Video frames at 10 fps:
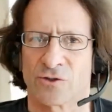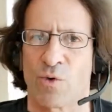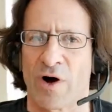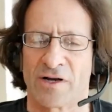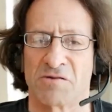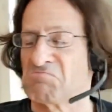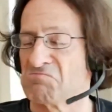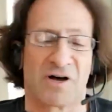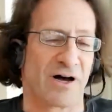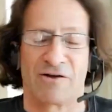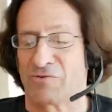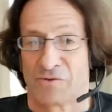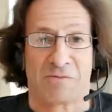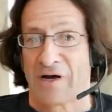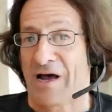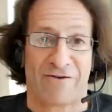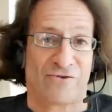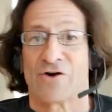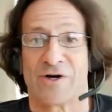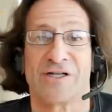1, I have
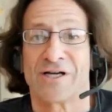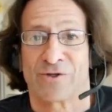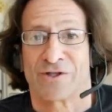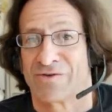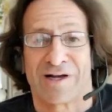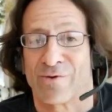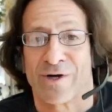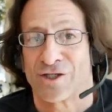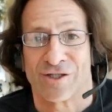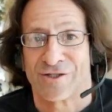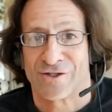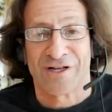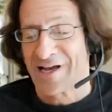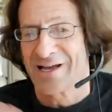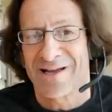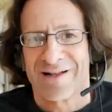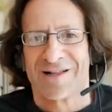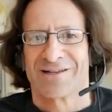no idea what the valuation is today.